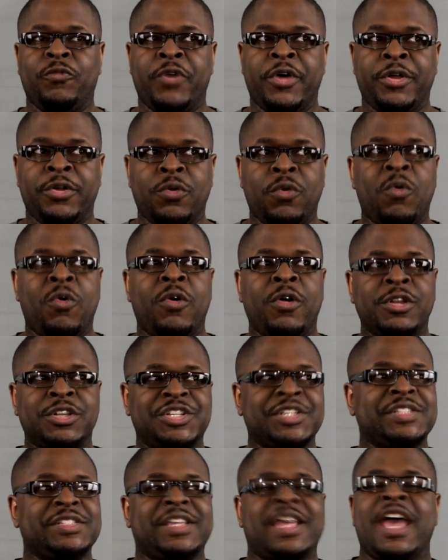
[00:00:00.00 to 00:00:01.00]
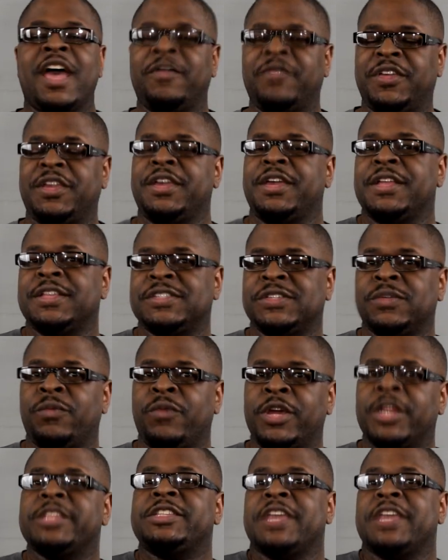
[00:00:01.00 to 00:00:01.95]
one or just have kids and want